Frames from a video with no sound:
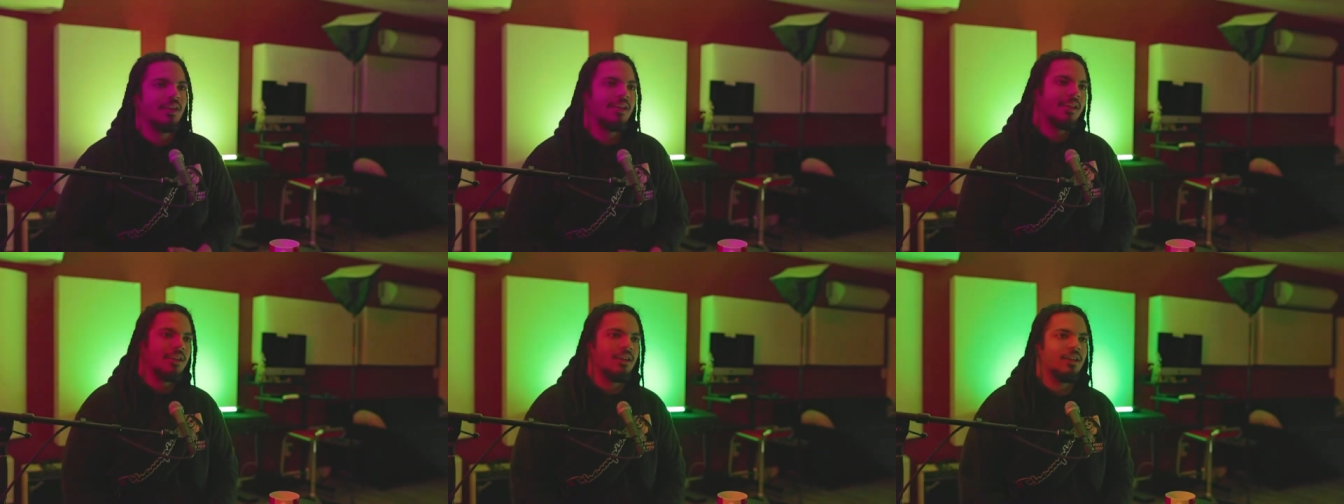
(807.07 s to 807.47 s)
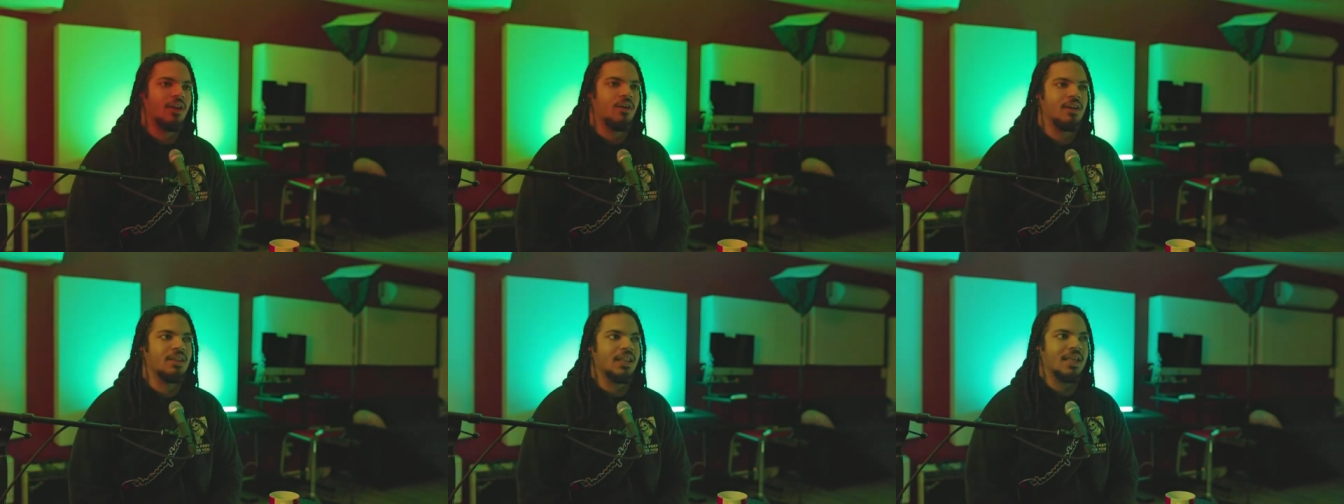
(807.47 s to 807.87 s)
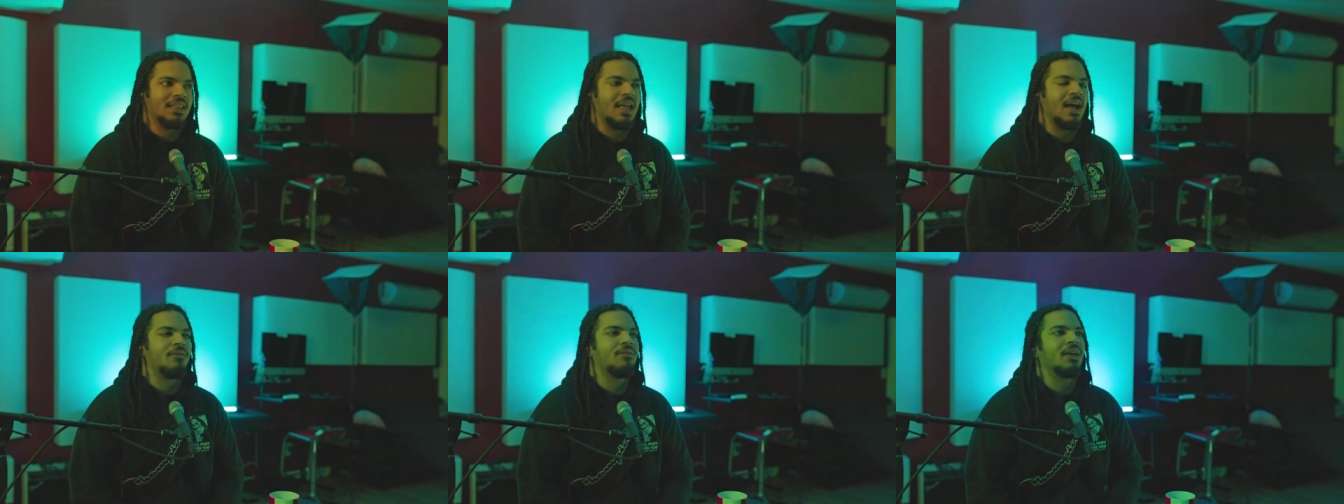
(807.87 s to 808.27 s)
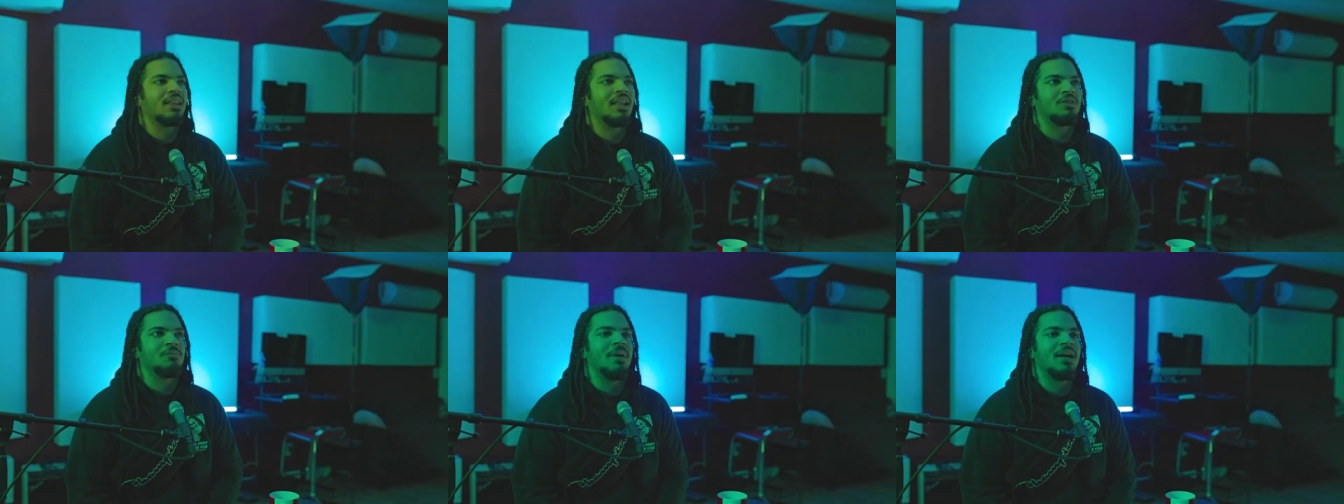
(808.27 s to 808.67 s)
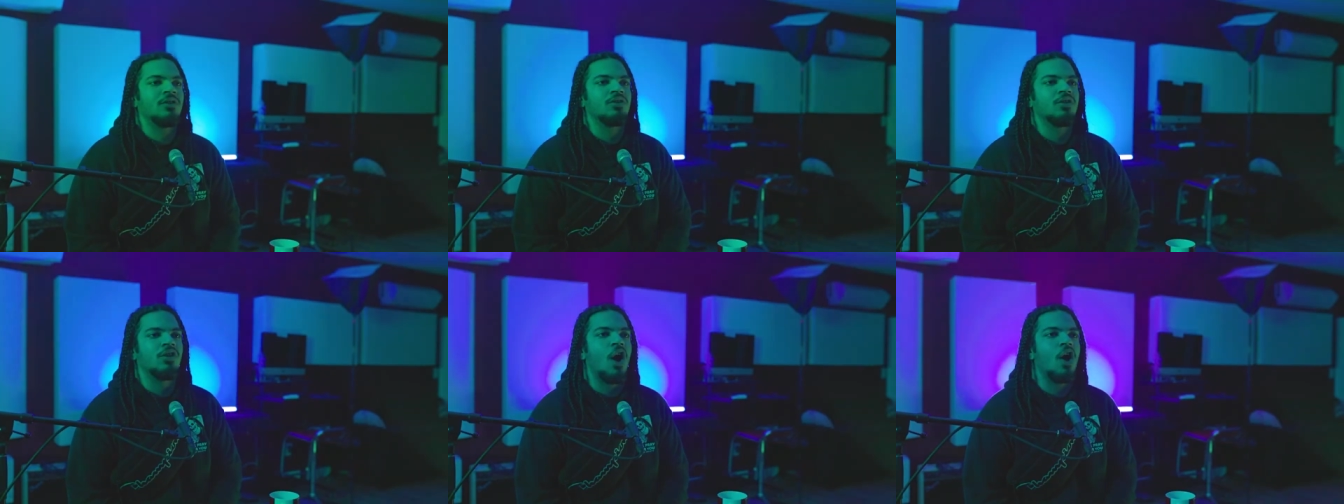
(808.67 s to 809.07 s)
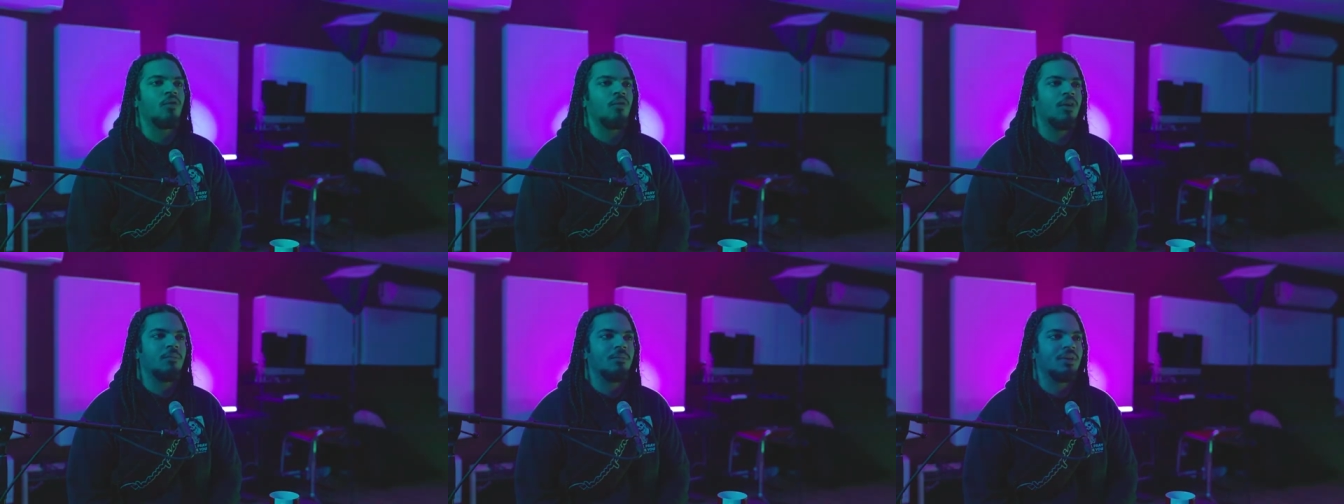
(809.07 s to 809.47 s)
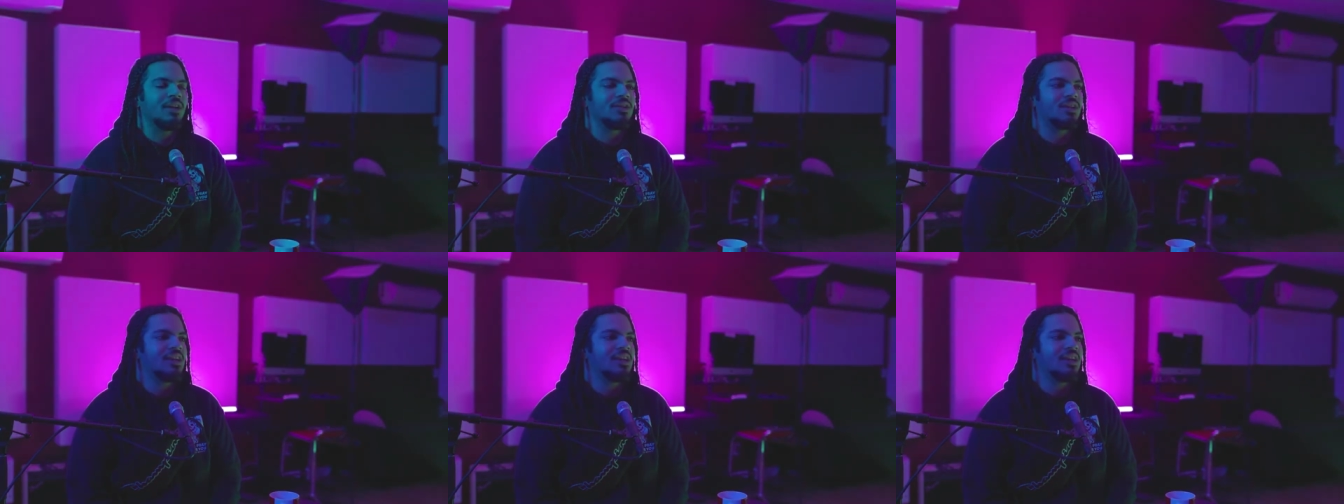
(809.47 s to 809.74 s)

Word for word: Nice. You know, and like that, I feel like that's better in the long run because